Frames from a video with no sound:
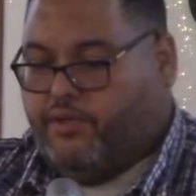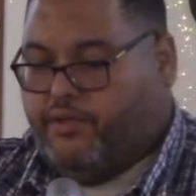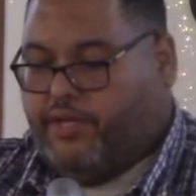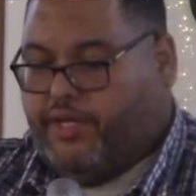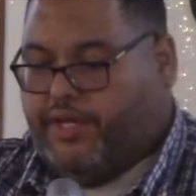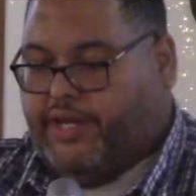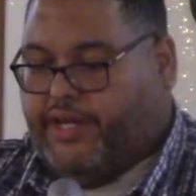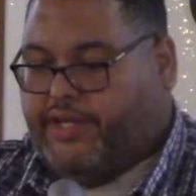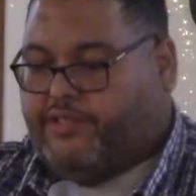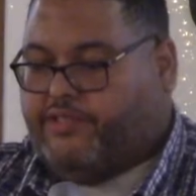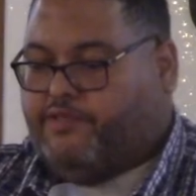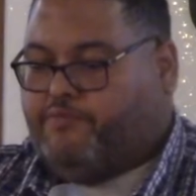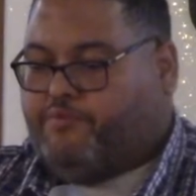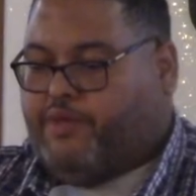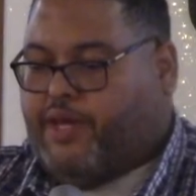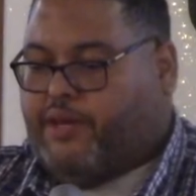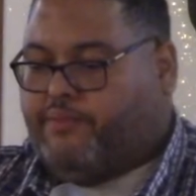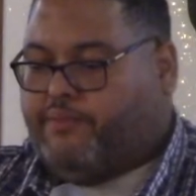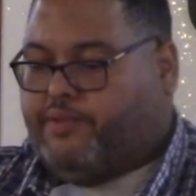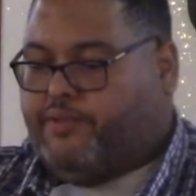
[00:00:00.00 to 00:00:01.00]
In ancient
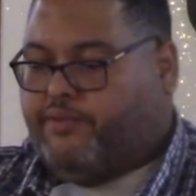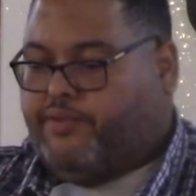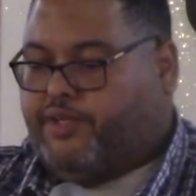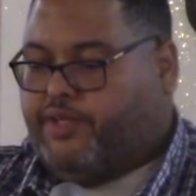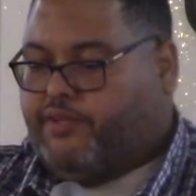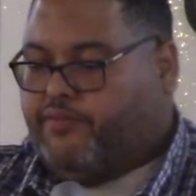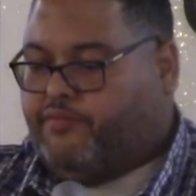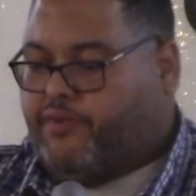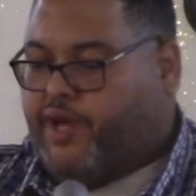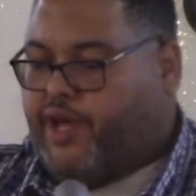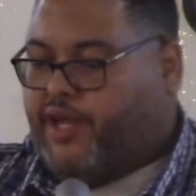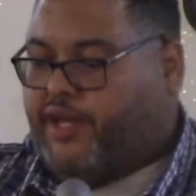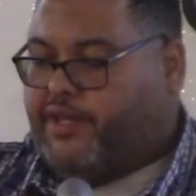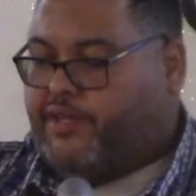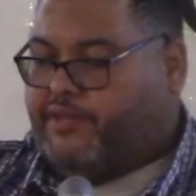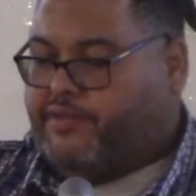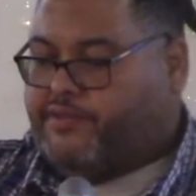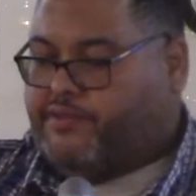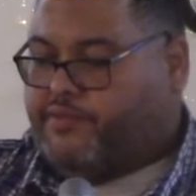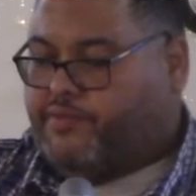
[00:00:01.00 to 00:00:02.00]
Babylonian
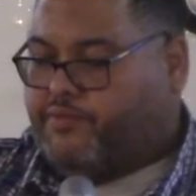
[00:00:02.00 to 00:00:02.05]
writings,